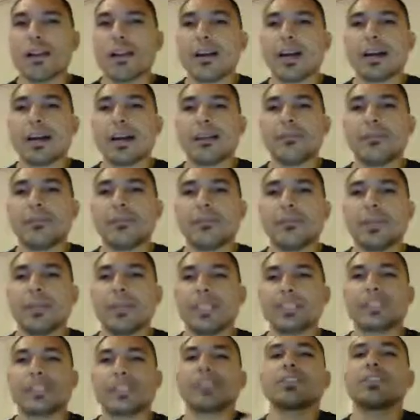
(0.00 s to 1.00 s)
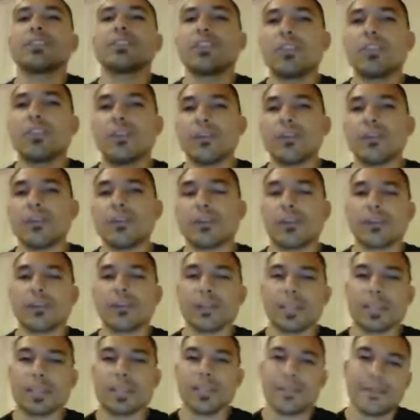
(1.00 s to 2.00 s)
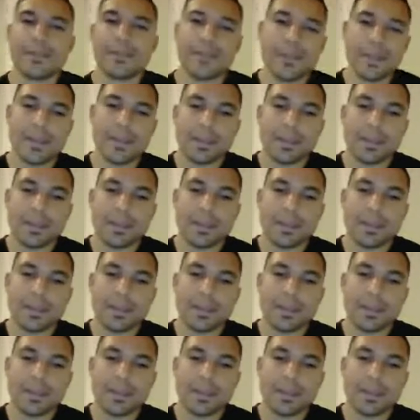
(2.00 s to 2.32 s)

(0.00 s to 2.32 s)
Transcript: and mix a scoop, okay?